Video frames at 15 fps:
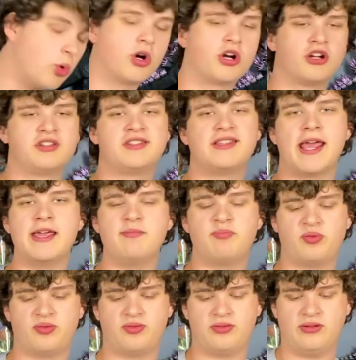more tape
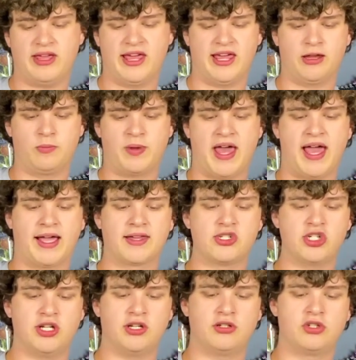and
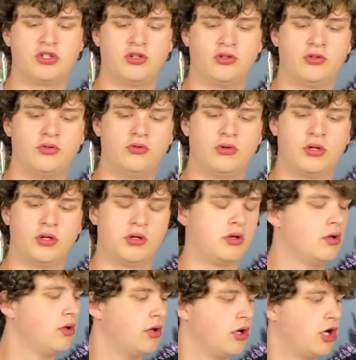packaging to
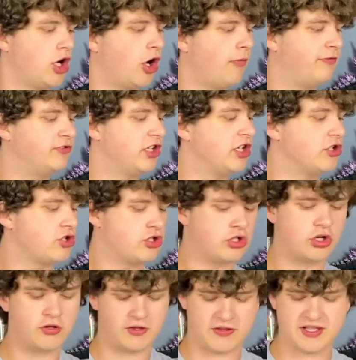hopefully
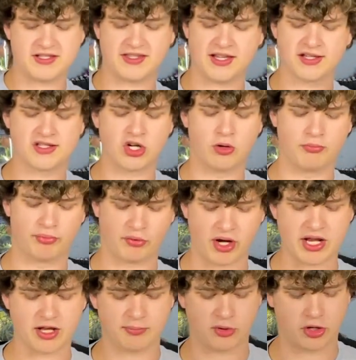ensure that these things don't
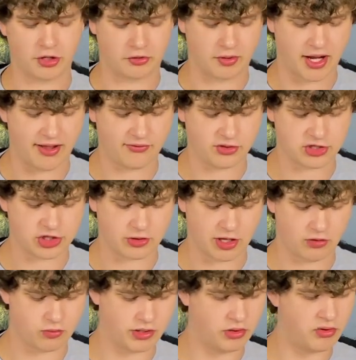break upon arrival, so
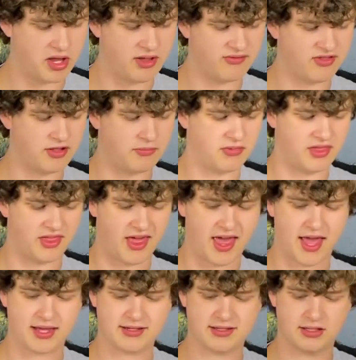I will give them
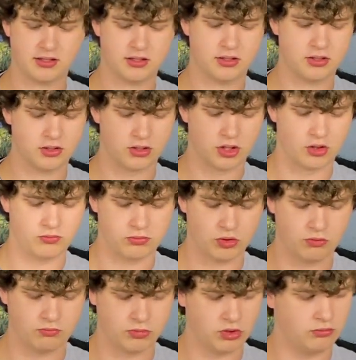that.
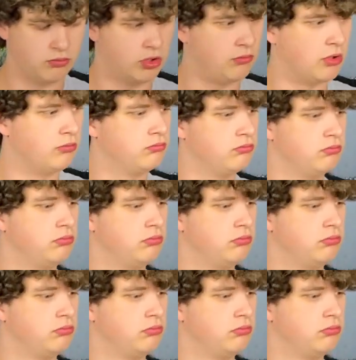Oh.